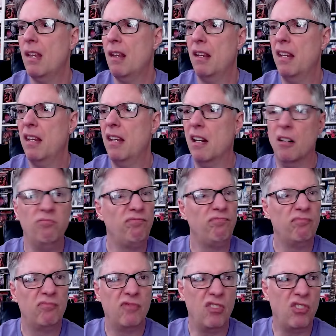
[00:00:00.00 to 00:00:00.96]
you know,
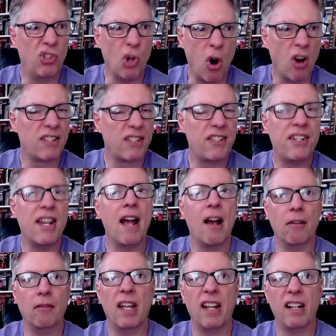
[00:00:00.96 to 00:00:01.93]
dark
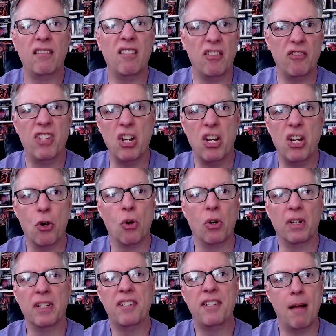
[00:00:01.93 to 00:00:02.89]
sound like the, the,
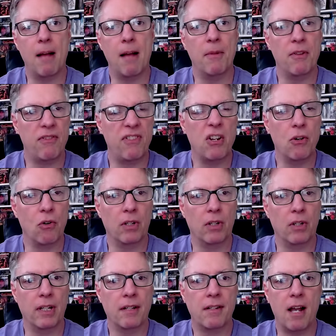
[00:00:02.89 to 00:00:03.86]
early Sabbath, the
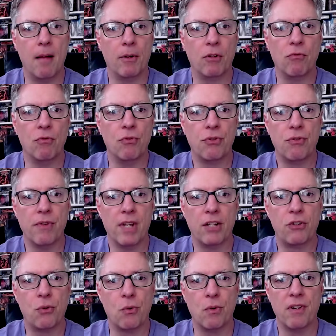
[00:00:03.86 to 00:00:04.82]
early Atomic Rooster,
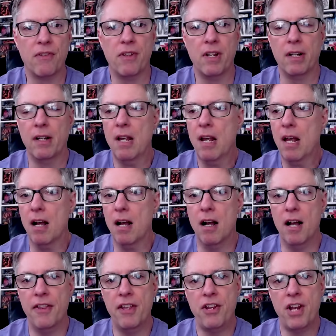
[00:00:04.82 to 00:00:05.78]
that sort of thing.
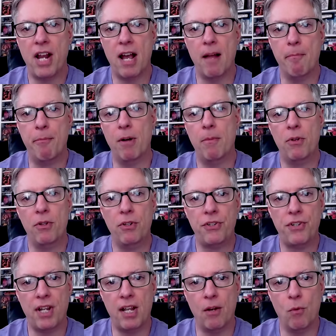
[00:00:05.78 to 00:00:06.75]
Uh, then you got
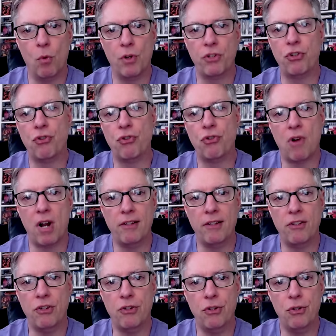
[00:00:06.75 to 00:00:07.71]
Bubbles and What You Trying
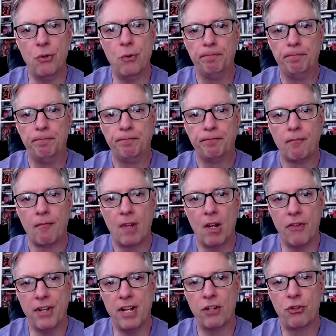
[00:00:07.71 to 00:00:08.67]
to Do
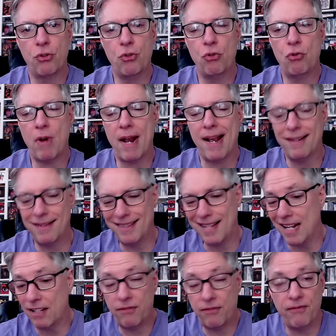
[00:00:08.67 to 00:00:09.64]
the next two tracks
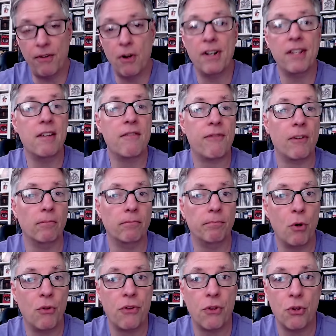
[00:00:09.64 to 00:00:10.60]
that's very different
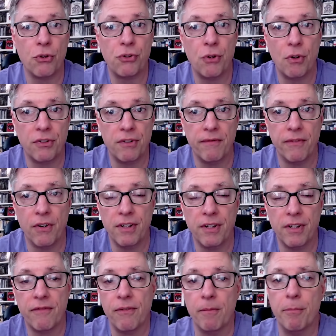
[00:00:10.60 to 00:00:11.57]
both of those songs are very
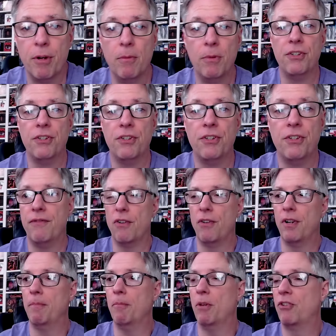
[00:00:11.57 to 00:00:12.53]
different bubbles is
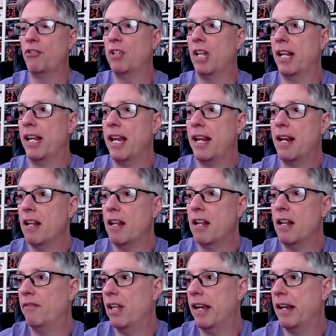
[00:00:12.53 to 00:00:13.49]
very much like a kind
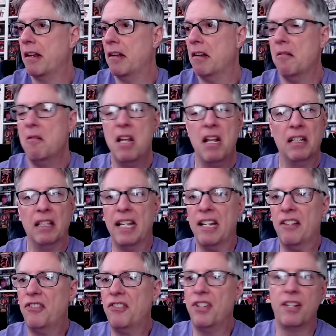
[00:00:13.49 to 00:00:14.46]
of like a
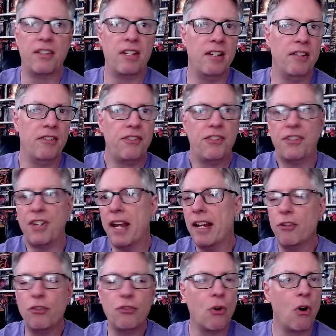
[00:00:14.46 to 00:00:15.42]
late 60s
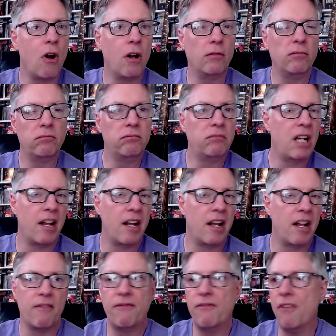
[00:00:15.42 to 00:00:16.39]
psych song
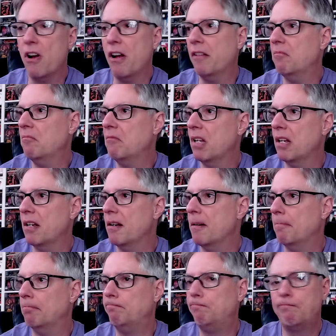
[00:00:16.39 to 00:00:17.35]
kind of fun
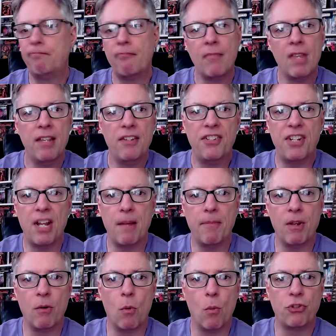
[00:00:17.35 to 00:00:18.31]
um, same
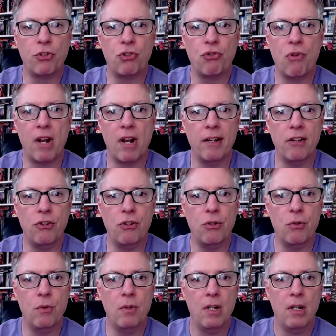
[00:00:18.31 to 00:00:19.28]
thing with what you're trying to
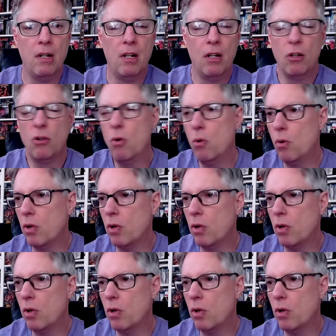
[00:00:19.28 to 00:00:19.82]
do cool